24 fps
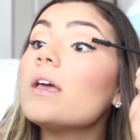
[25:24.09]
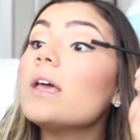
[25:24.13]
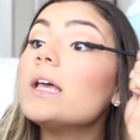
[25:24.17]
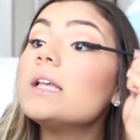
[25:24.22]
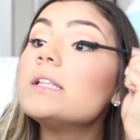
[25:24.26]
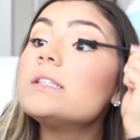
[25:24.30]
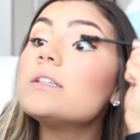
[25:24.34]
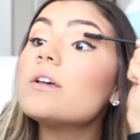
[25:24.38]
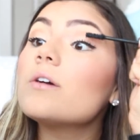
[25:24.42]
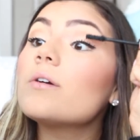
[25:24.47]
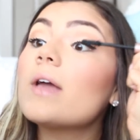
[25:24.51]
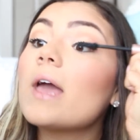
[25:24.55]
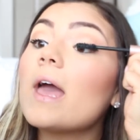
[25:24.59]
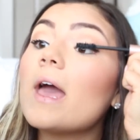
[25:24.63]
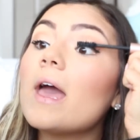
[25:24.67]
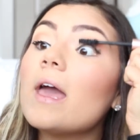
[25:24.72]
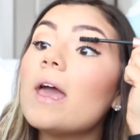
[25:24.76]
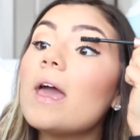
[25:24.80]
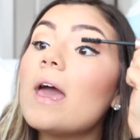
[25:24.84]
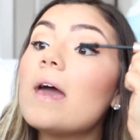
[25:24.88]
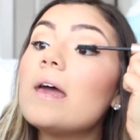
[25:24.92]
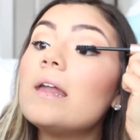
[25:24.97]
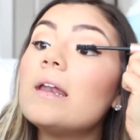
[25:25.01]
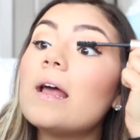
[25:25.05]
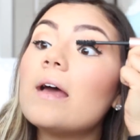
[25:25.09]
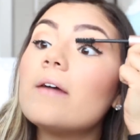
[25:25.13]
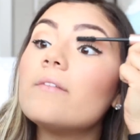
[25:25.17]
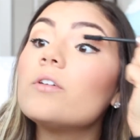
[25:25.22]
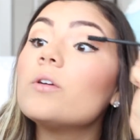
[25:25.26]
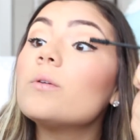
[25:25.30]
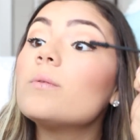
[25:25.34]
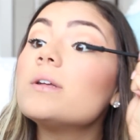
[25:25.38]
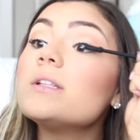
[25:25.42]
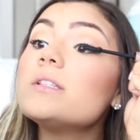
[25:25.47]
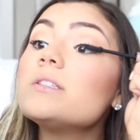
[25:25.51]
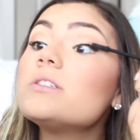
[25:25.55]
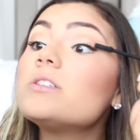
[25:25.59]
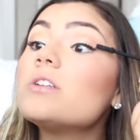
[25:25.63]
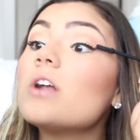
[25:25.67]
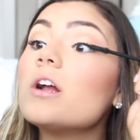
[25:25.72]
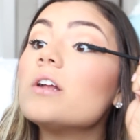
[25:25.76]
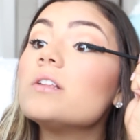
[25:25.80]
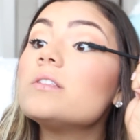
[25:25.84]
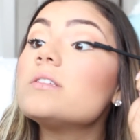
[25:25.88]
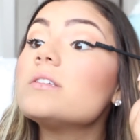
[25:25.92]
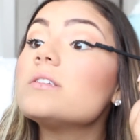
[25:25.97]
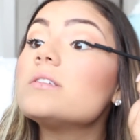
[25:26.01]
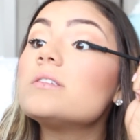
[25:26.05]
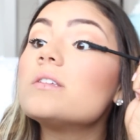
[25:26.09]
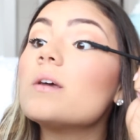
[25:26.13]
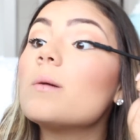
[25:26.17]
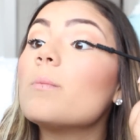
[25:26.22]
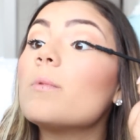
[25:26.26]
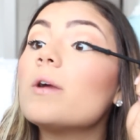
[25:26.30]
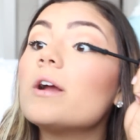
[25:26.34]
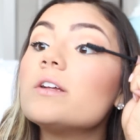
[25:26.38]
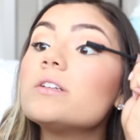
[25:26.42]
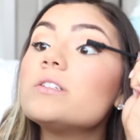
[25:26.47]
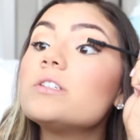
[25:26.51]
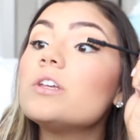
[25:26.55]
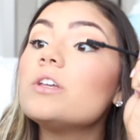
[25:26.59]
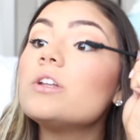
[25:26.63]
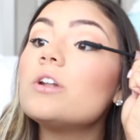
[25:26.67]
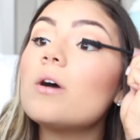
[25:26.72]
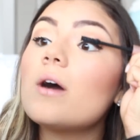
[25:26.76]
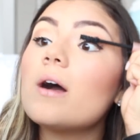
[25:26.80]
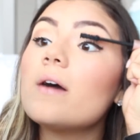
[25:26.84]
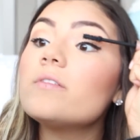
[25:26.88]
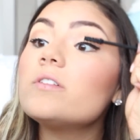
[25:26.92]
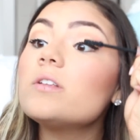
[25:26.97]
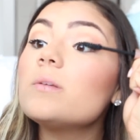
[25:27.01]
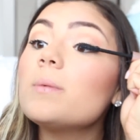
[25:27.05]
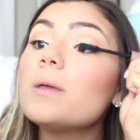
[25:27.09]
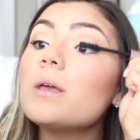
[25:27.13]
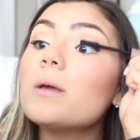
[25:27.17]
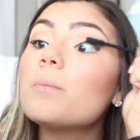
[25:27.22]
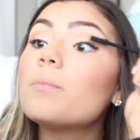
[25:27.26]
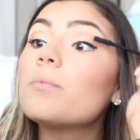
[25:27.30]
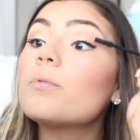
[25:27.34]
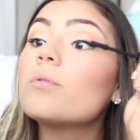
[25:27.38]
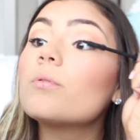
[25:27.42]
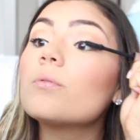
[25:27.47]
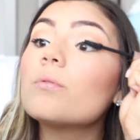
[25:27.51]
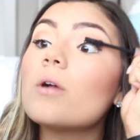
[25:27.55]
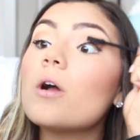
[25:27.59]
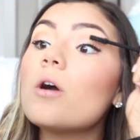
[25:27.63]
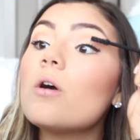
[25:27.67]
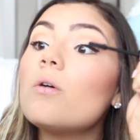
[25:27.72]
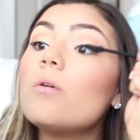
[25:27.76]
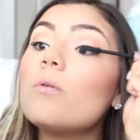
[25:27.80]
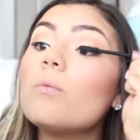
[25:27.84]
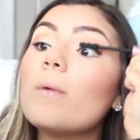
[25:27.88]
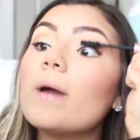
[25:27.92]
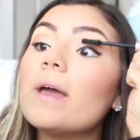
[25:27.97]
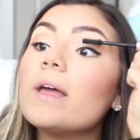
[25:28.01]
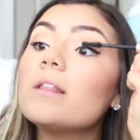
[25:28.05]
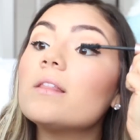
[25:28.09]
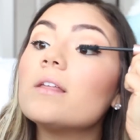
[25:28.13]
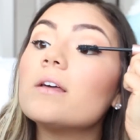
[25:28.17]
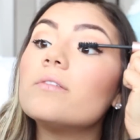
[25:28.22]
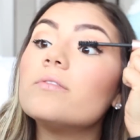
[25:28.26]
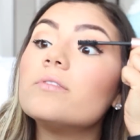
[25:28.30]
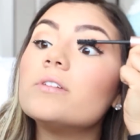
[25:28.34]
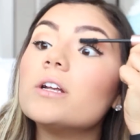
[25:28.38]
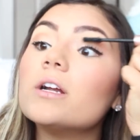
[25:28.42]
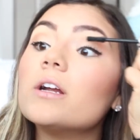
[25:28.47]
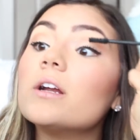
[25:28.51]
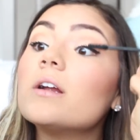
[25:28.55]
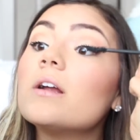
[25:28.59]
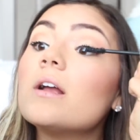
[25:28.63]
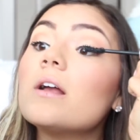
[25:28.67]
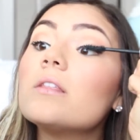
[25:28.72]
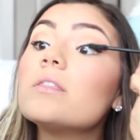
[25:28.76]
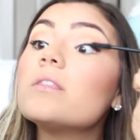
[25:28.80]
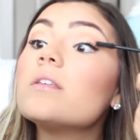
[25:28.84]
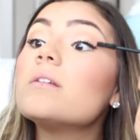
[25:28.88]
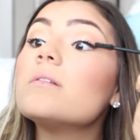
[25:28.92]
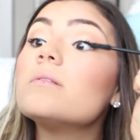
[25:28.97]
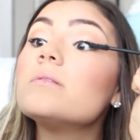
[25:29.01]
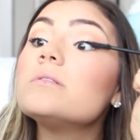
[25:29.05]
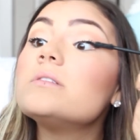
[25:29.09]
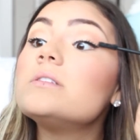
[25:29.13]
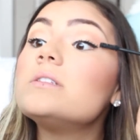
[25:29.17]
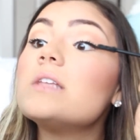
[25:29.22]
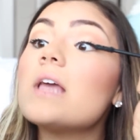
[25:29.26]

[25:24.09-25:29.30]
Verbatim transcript: it's okay and everyone starts somewhere so you don't have to be a pro weightlifter the